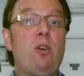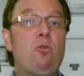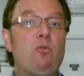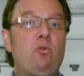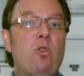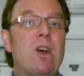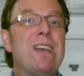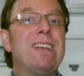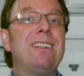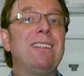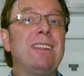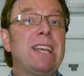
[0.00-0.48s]

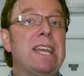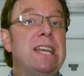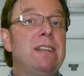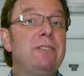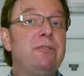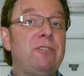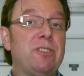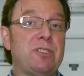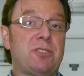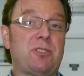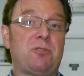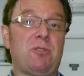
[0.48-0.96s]
rail
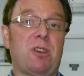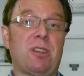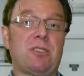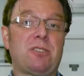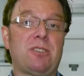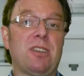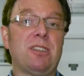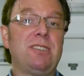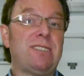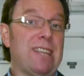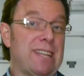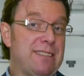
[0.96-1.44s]

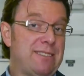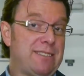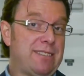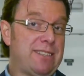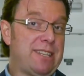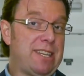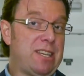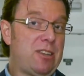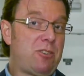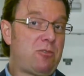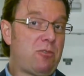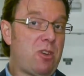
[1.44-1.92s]
infrastructure
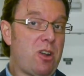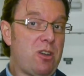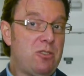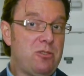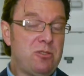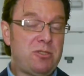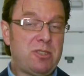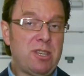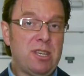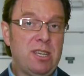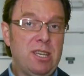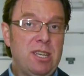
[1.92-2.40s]
density
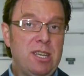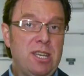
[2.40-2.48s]
grows,